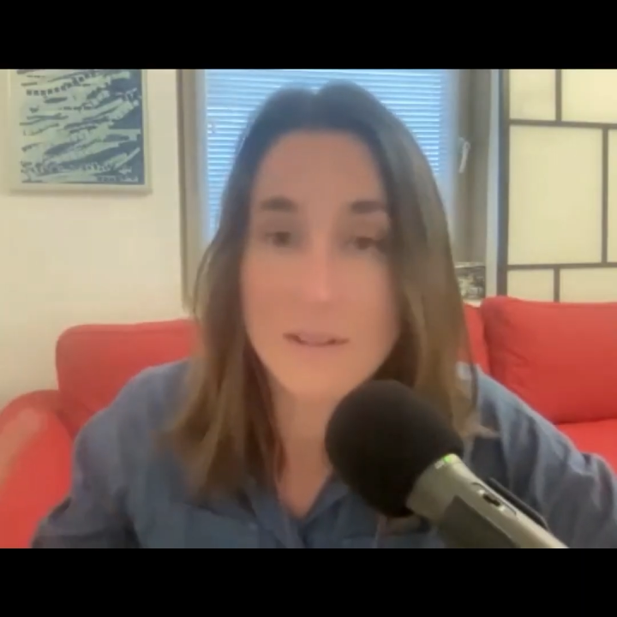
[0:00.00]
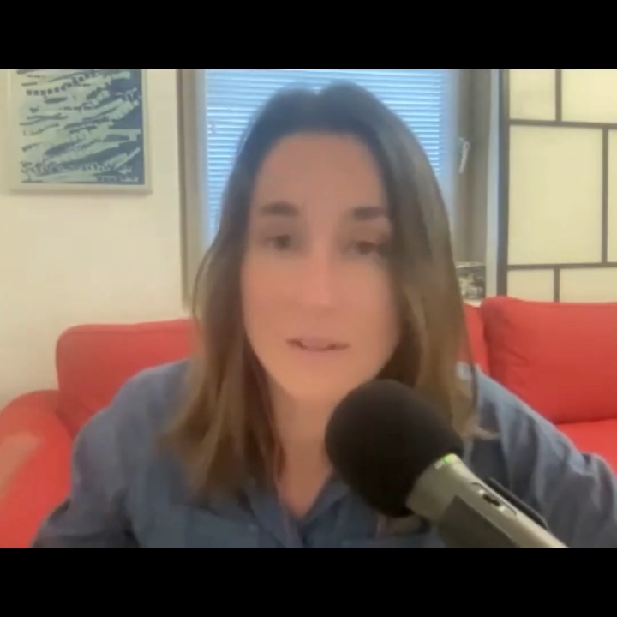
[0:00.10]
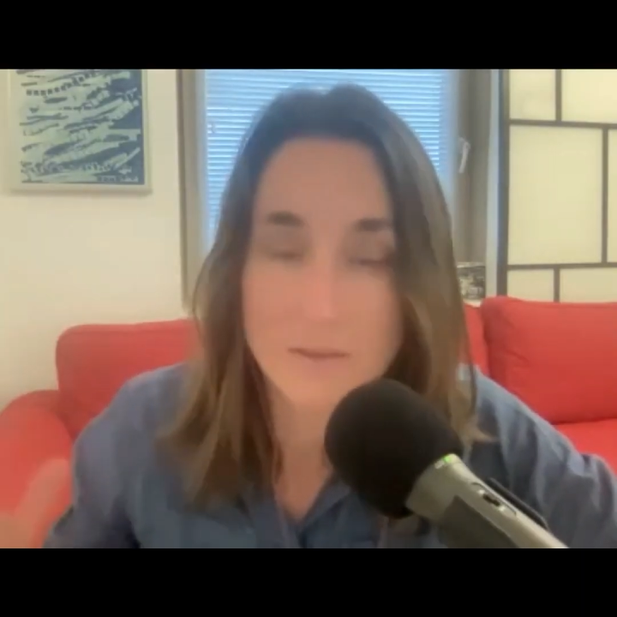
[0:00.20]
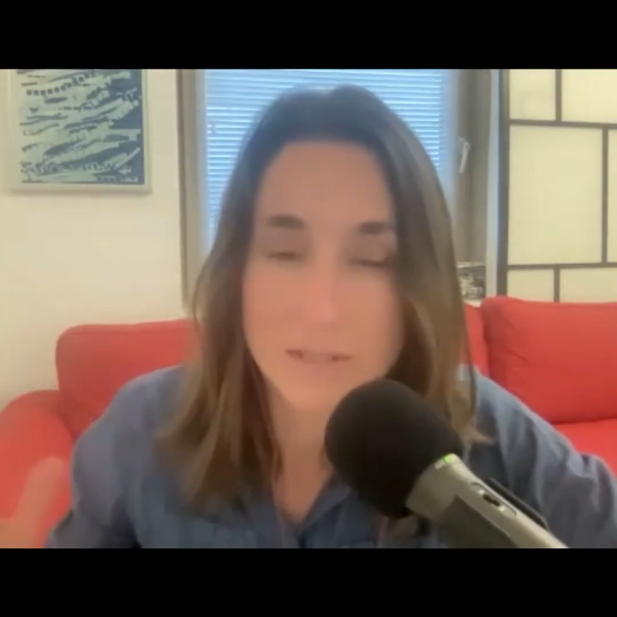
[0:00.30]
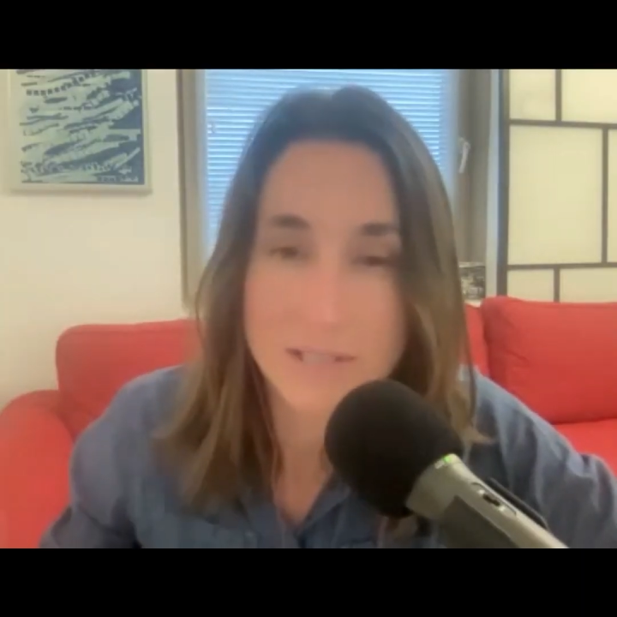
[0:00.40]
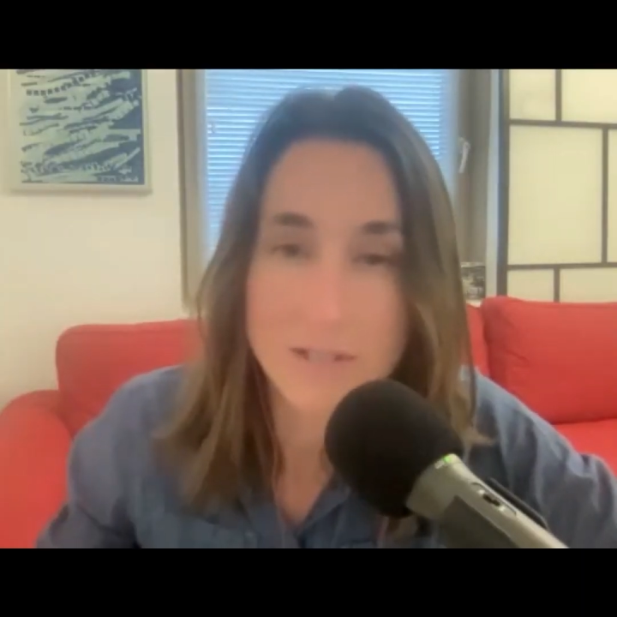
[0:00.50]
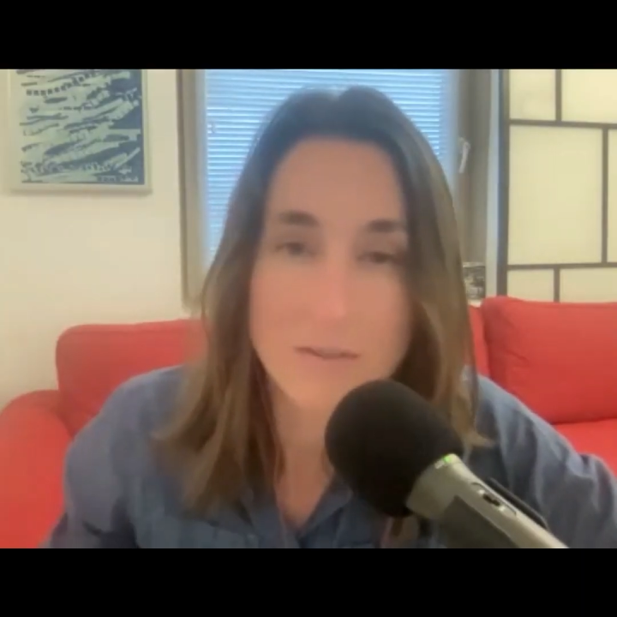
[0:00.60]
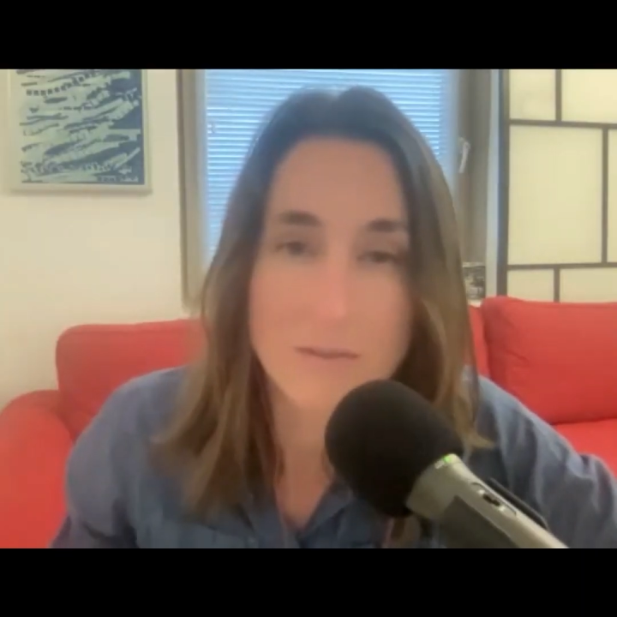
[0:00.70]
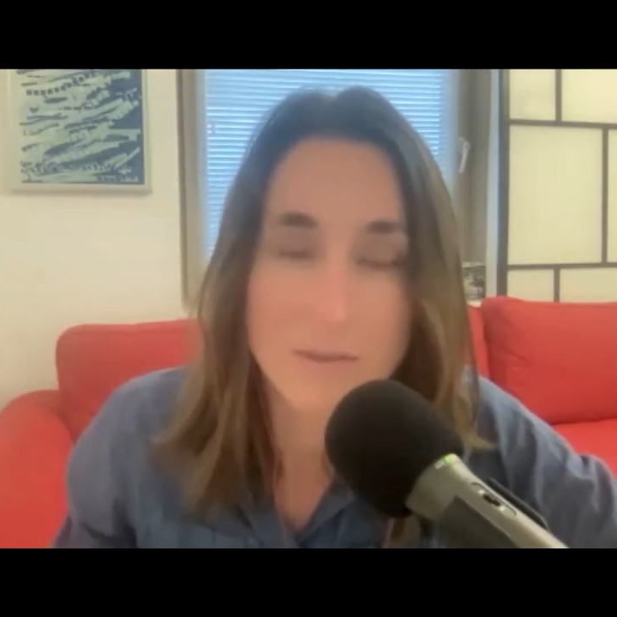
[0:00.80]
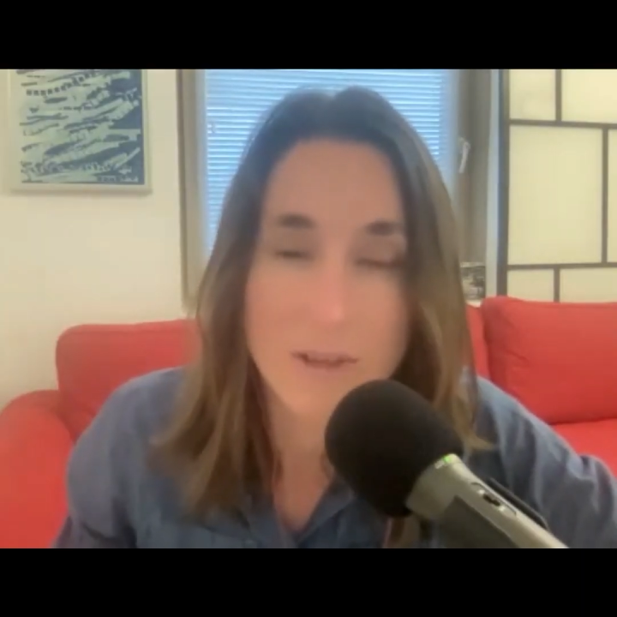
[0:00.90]
little detail
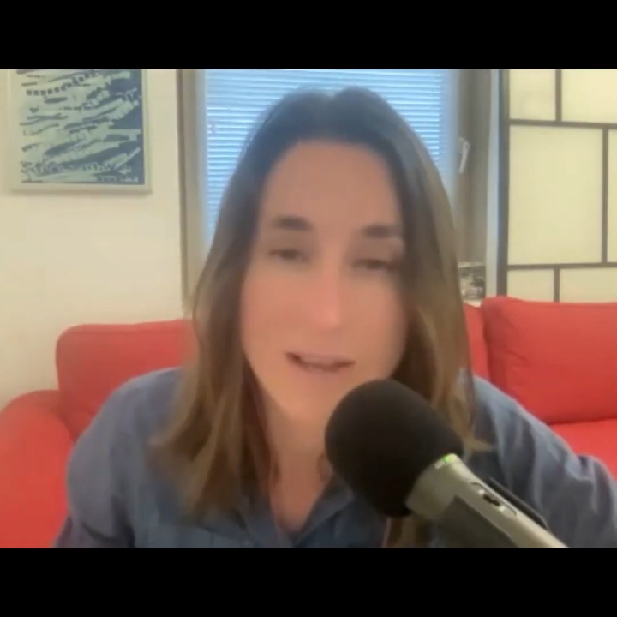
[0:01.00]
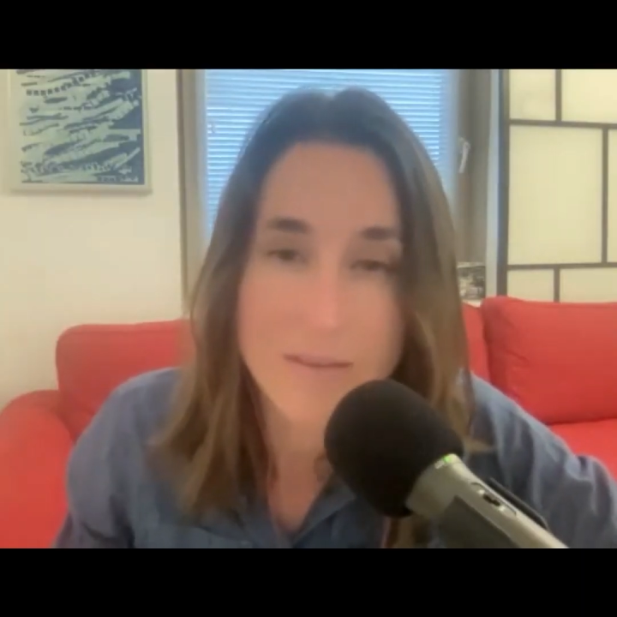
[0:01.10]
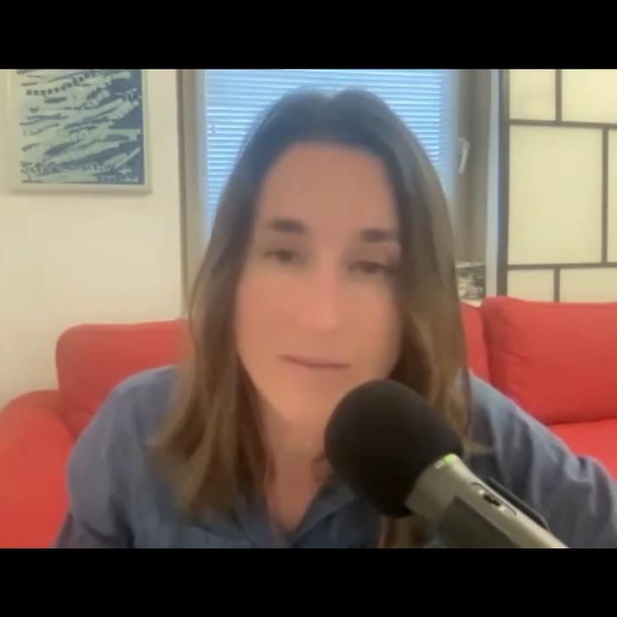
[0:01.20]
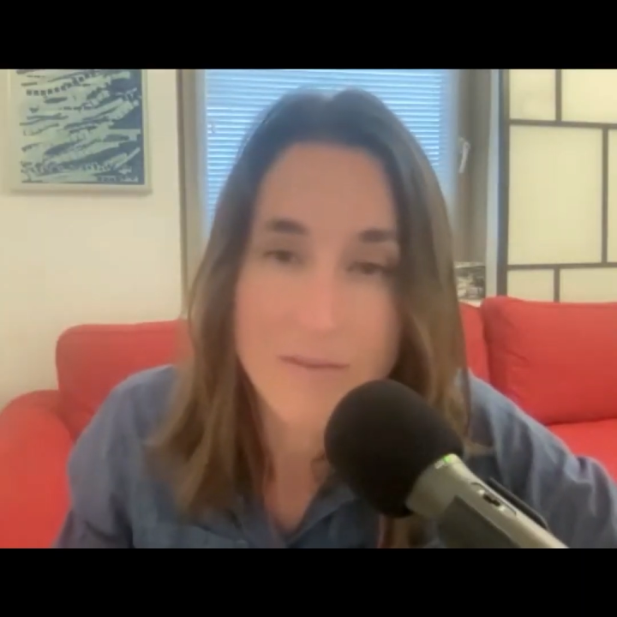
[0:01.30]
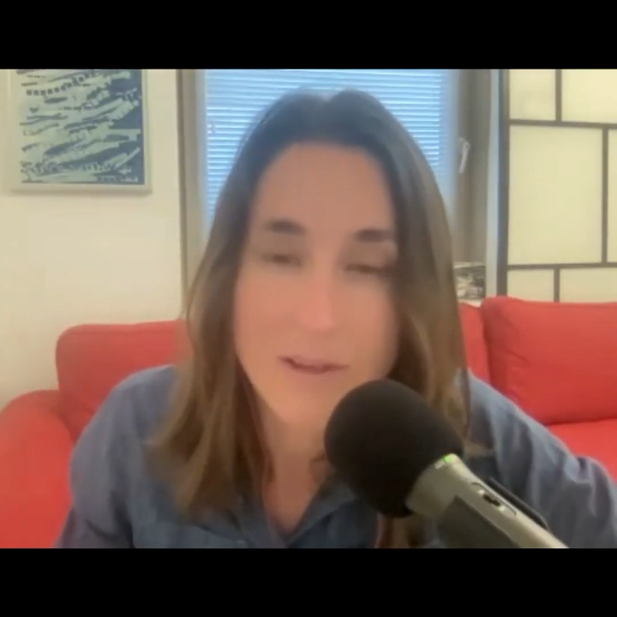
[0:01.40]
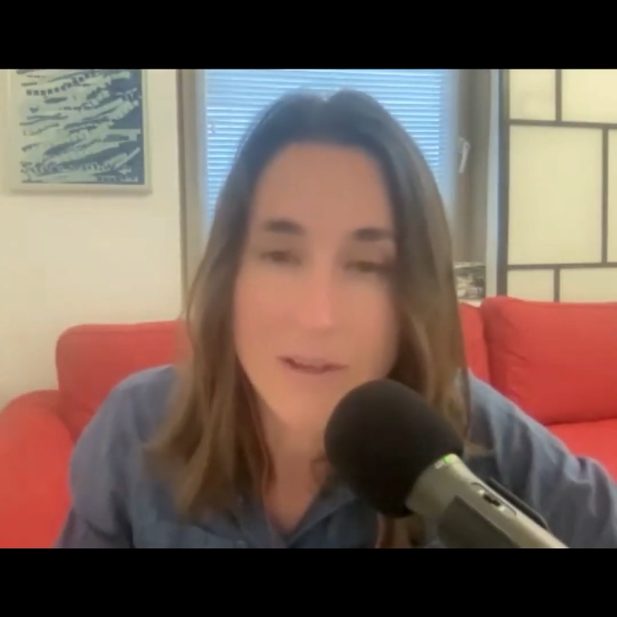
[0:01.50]
of your life